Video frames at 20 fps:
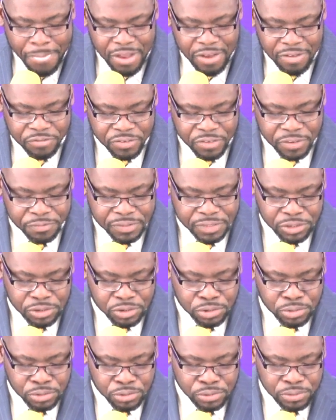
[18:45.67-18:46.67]

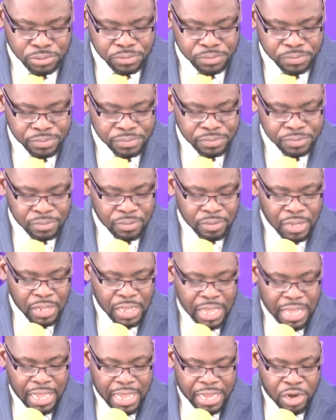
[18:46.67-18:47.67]
52.
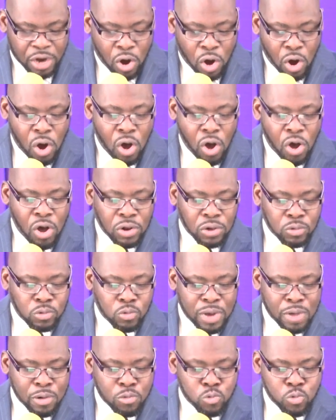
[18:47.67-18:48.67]
And all
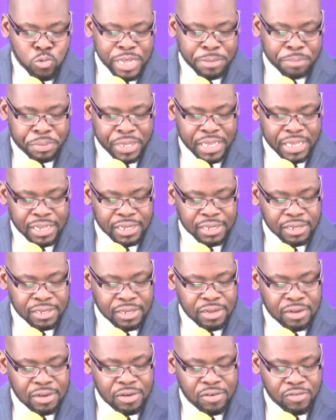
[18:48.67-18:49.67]
were weeping
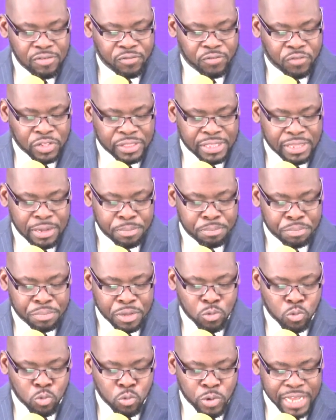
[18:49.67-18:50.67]
for the
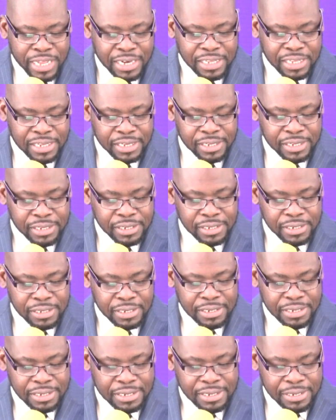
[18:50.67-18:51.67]
bewailing,
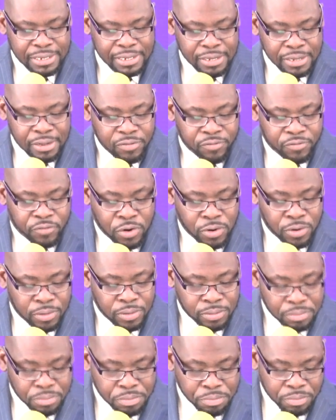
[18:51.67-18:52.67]
for
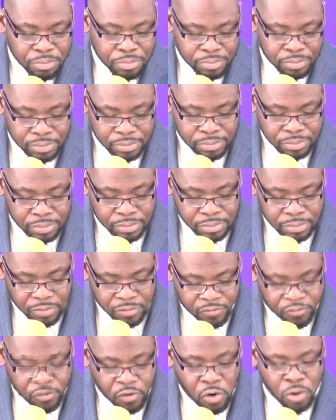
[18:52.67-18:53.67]

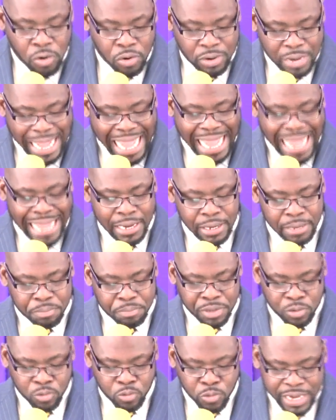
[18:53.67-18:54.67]
4 and
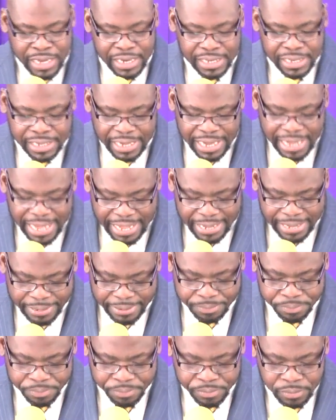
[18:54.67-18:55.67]
bewailing her.
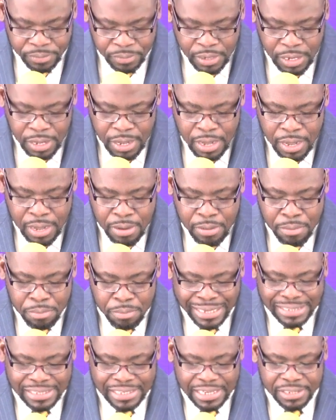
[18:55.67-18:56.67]

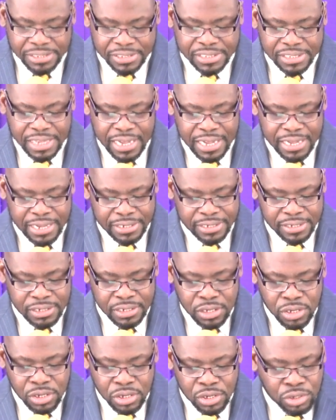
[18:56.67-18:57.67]
But he said,
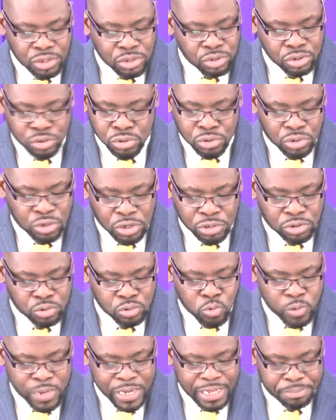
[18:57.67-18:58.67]
Do not
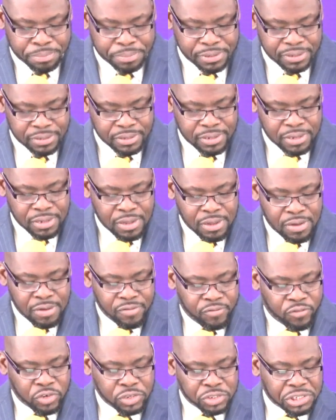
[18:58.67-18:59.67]
weep,
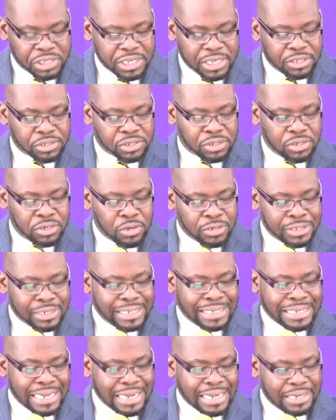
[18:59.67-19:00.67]
for she is not
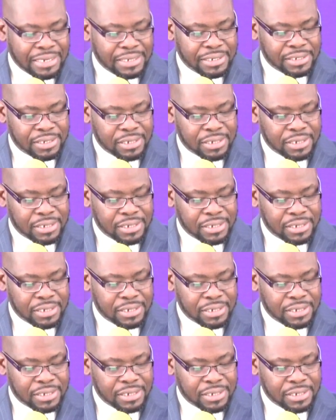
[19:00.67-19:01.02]
dead,